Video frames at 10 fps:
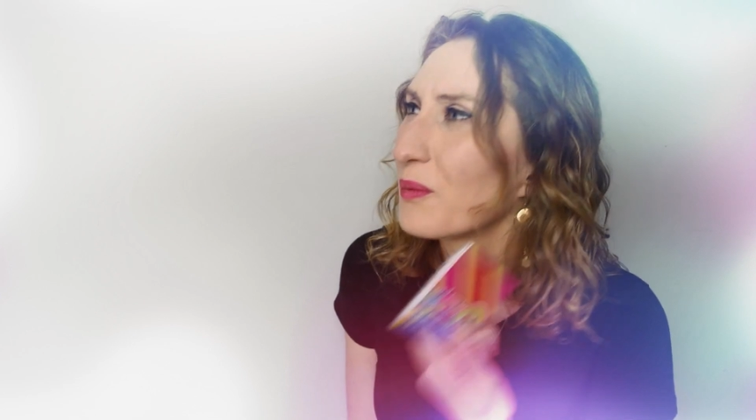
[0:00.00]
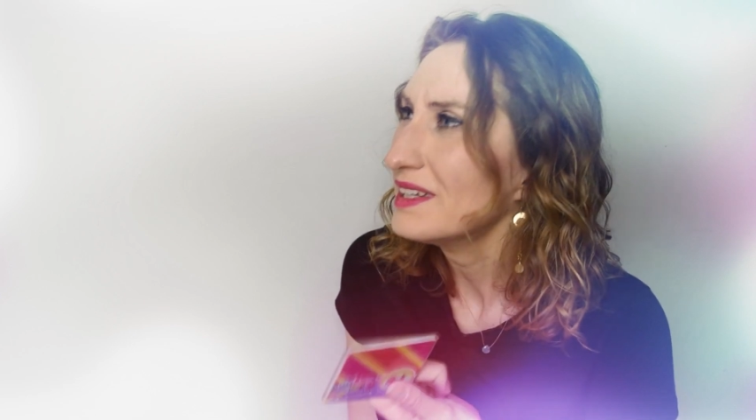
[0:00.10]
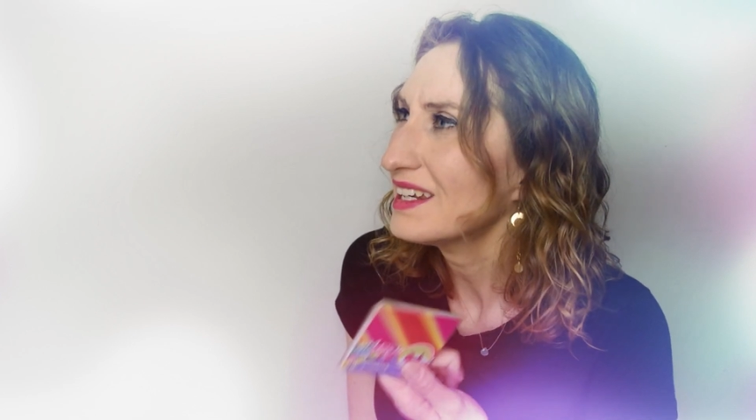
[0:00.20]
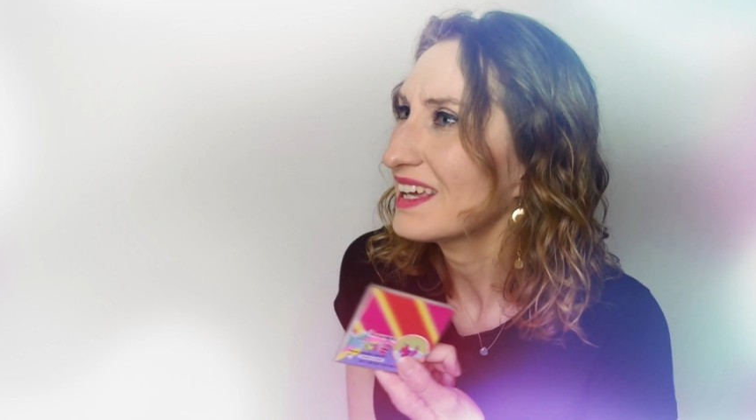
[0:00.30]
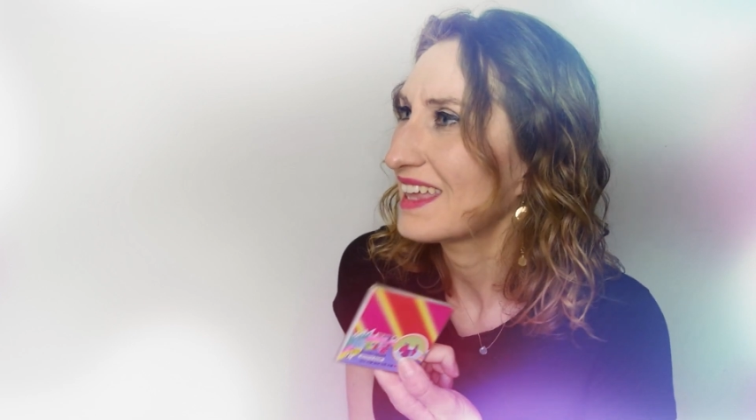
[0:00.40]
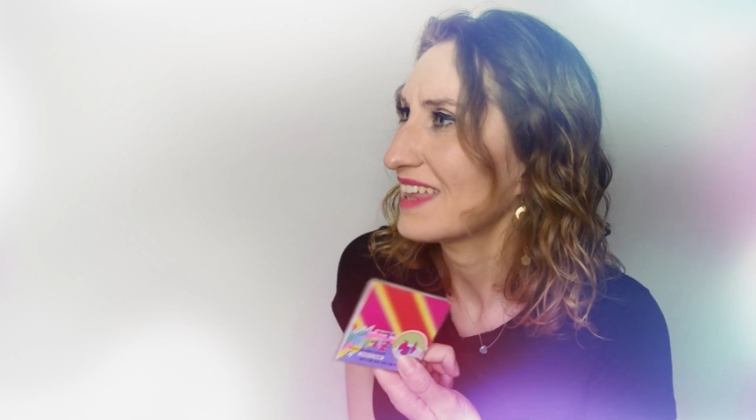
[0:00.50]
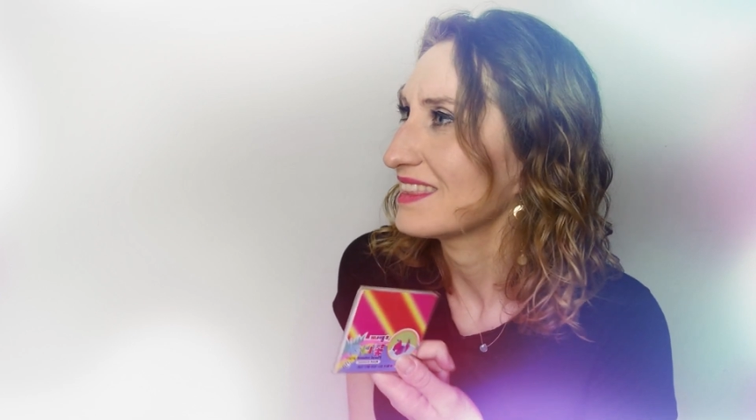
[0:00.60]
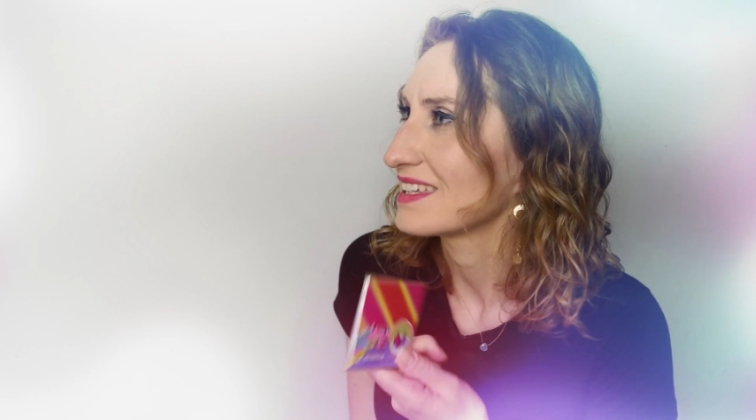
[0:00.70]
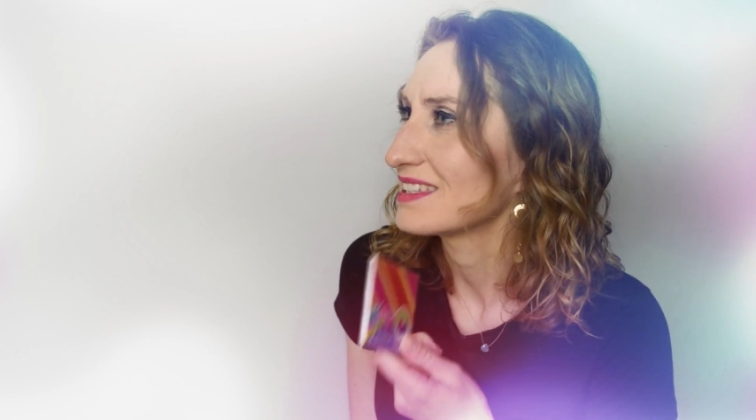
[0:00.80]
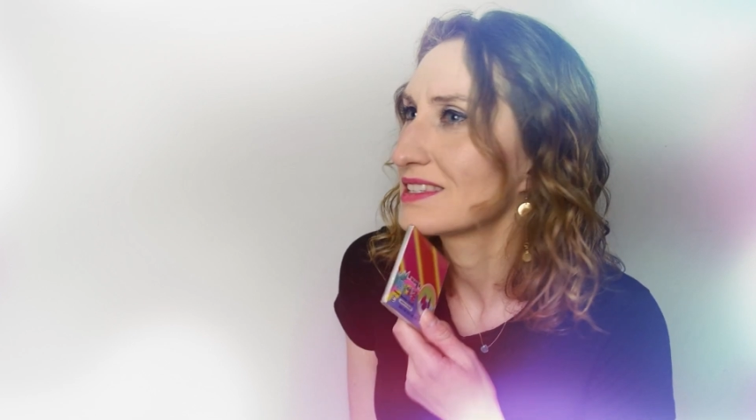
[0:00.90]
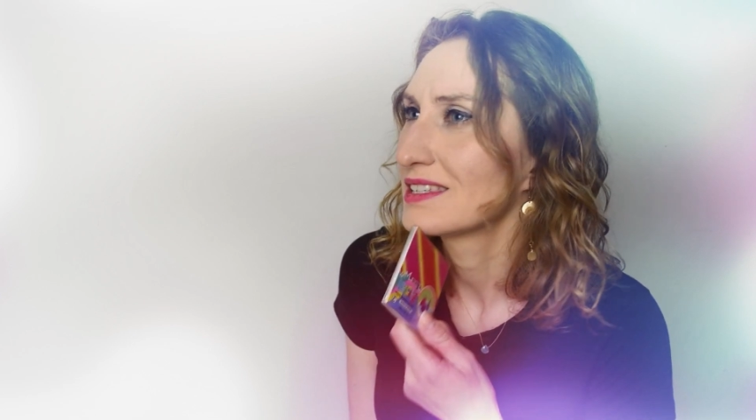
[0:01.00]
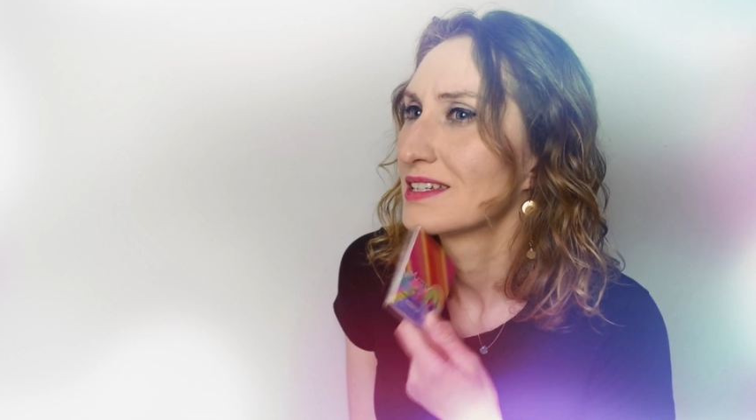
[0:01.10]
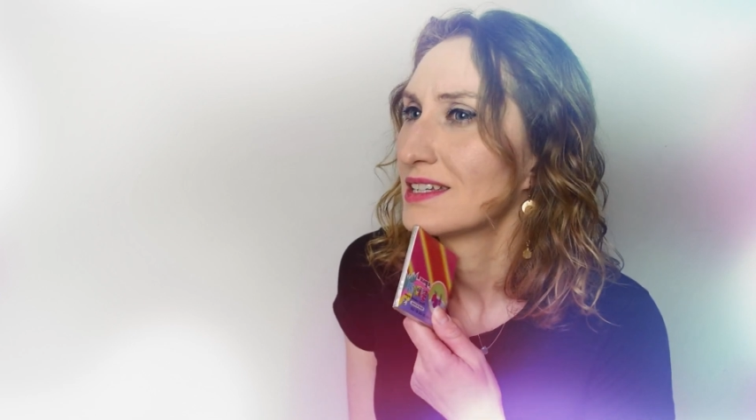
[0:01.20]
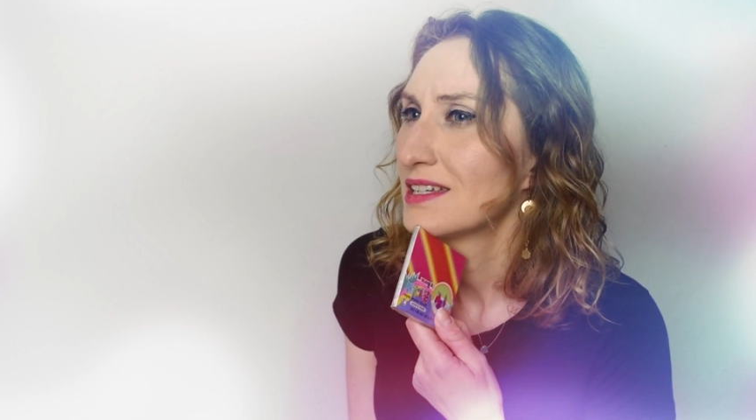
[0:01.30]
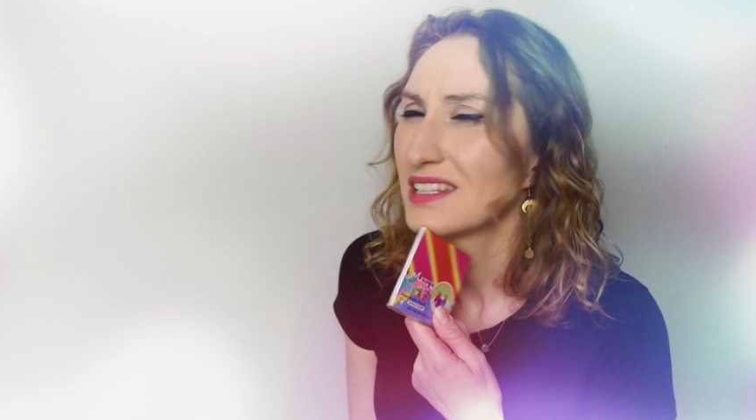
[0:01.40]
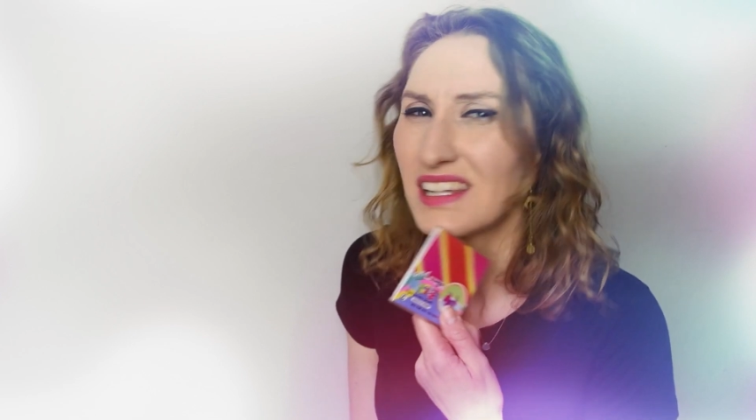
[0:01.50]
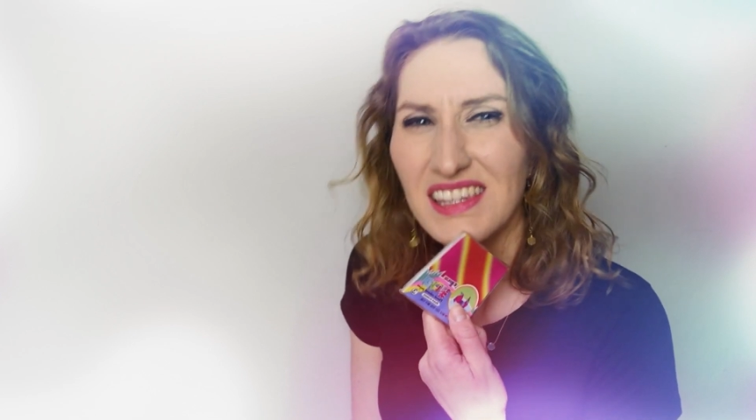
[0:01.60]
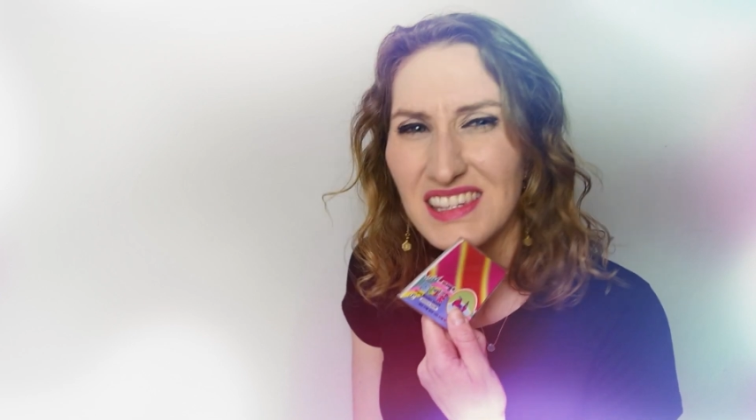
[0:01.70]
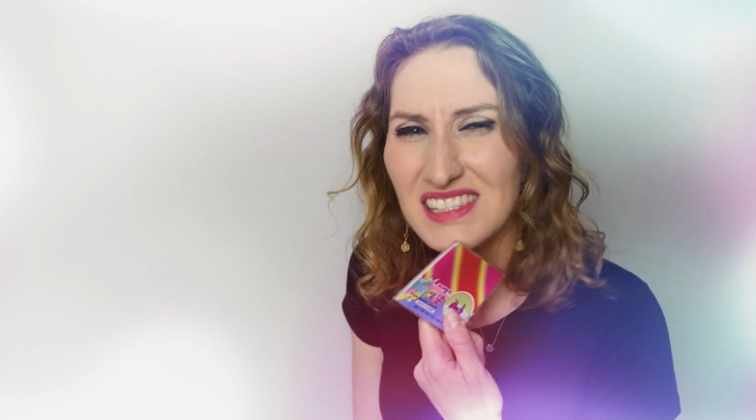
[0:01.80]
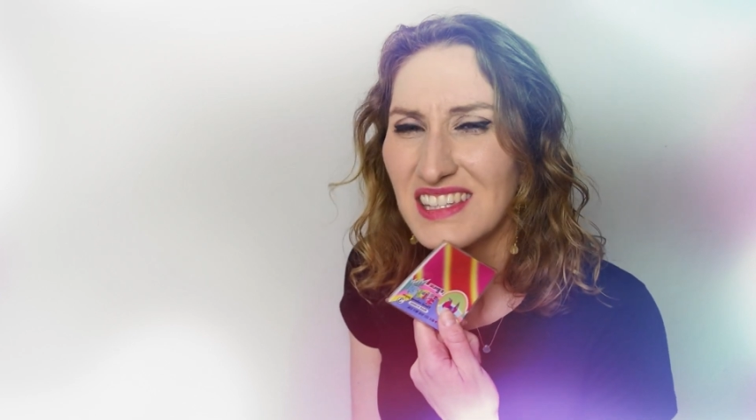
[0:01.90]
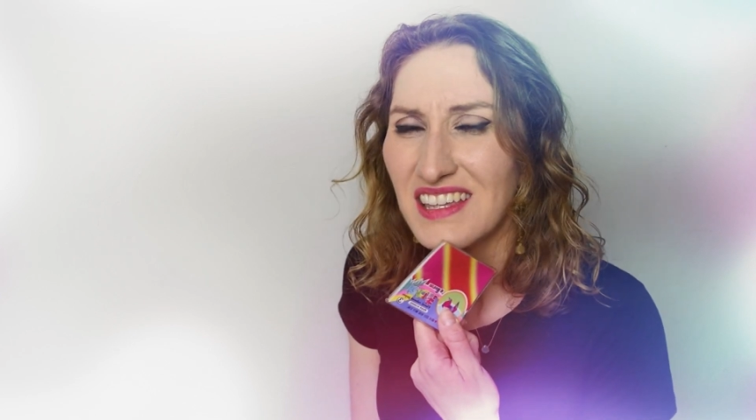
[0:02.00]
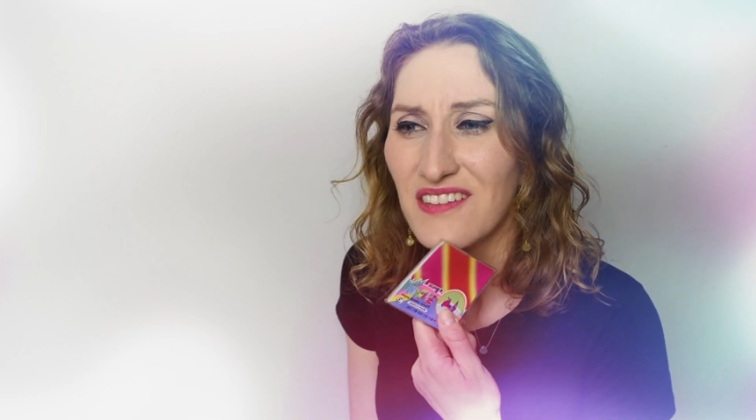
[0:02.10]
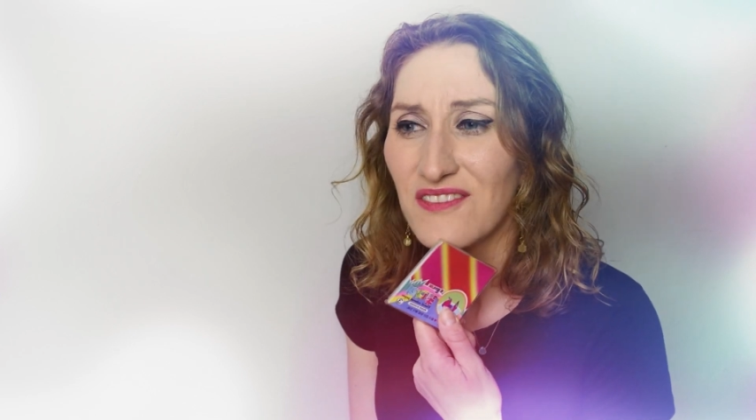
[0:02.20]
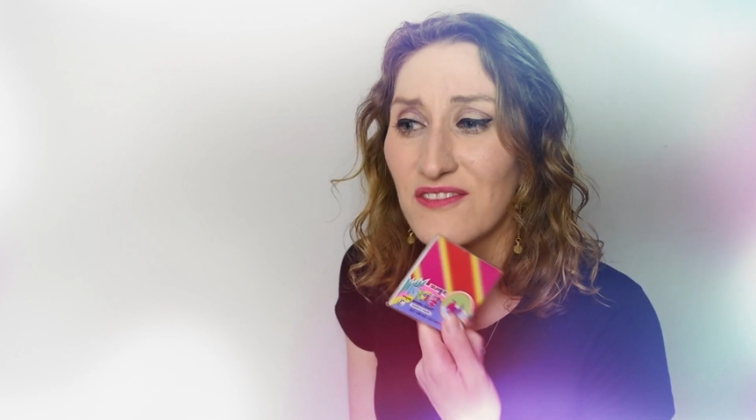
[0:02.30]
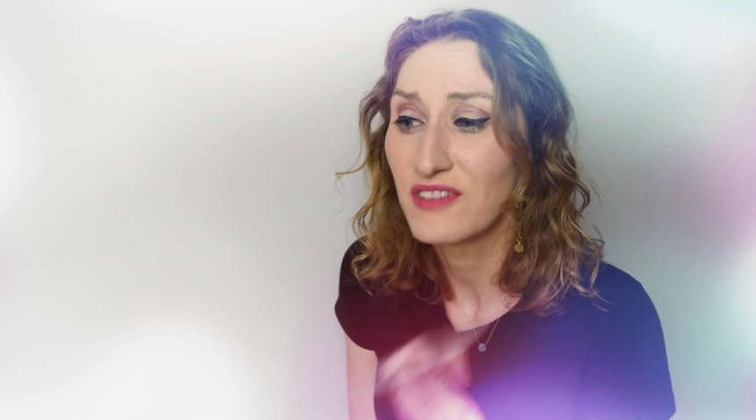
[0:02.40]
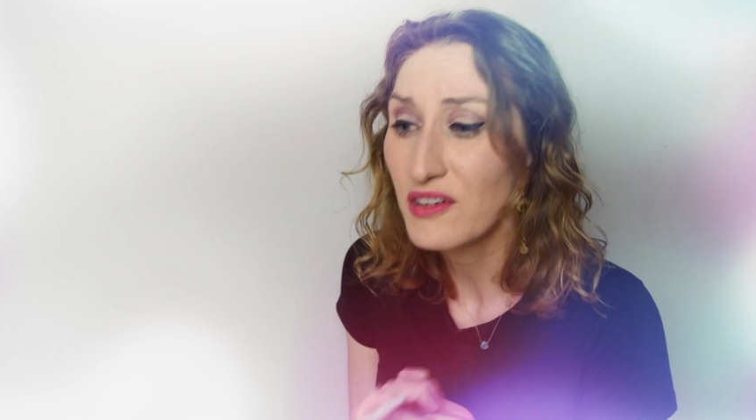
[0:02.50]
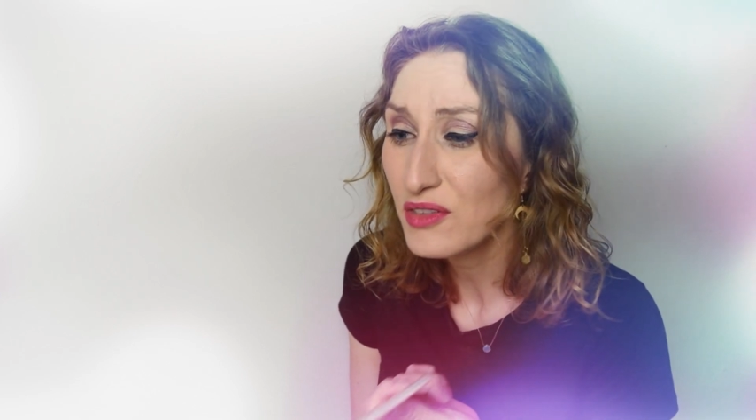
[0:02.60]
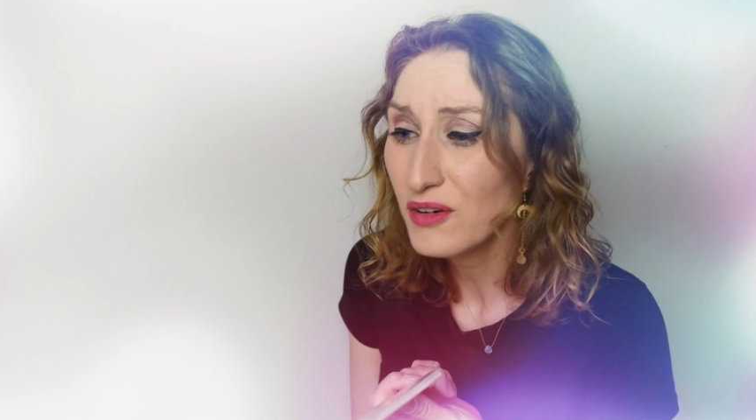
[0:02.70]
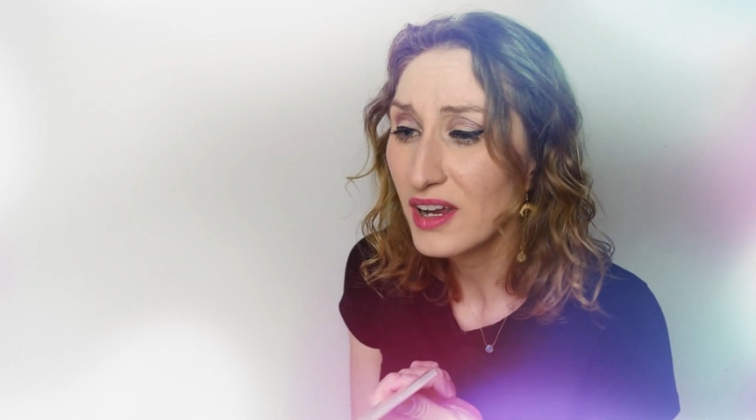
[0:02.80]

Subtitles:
When did I get this? Did I get this in like 5th